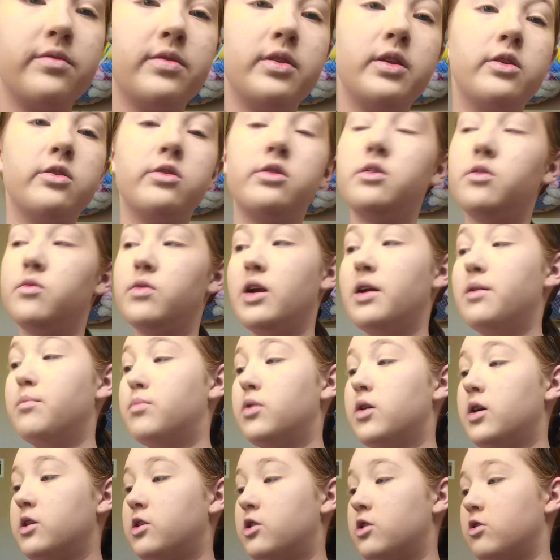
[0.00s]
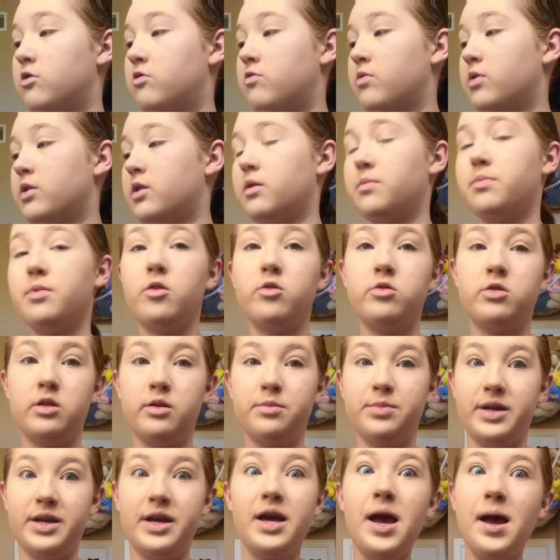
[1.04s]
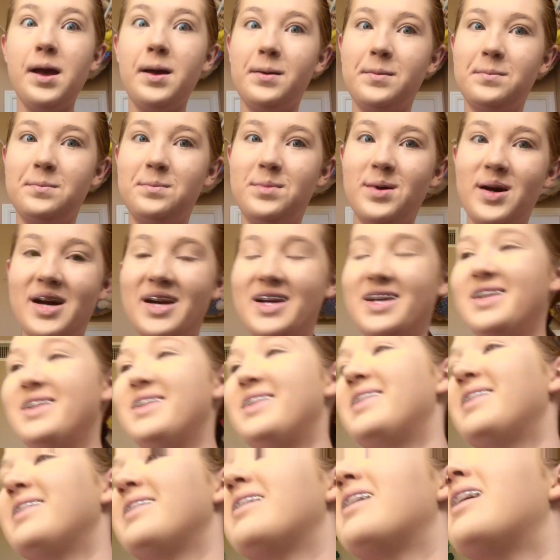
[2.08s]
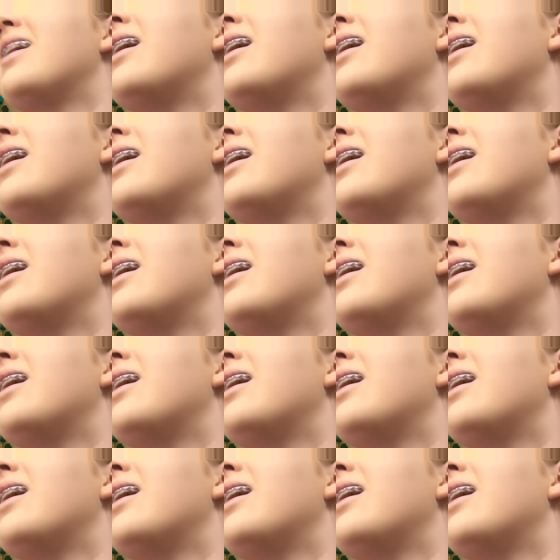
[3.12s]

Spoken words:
even use the right brushes what they're supposed to be, but